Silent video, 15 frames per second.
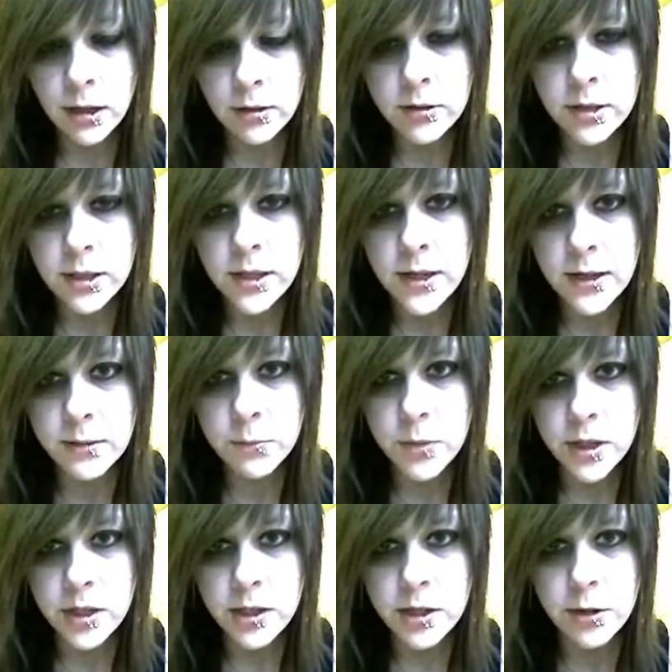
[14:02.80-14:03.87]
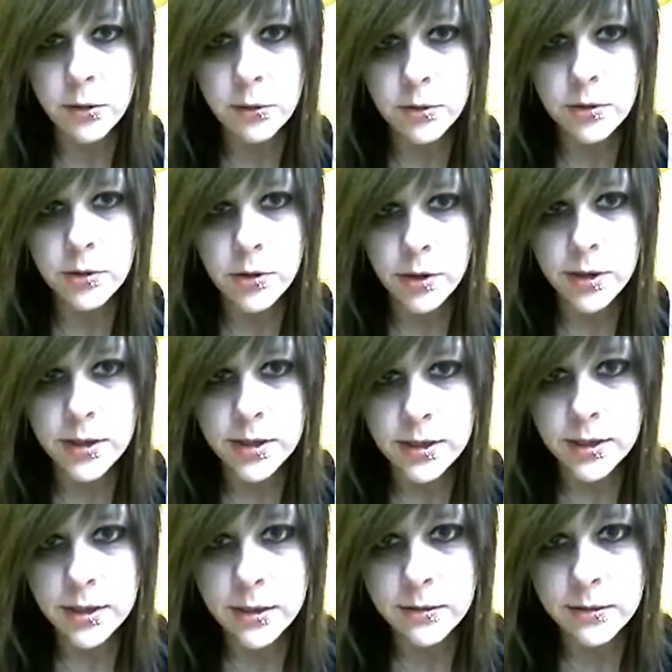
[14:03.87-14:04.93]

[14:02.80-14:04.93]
could an egg be cute, Tracy?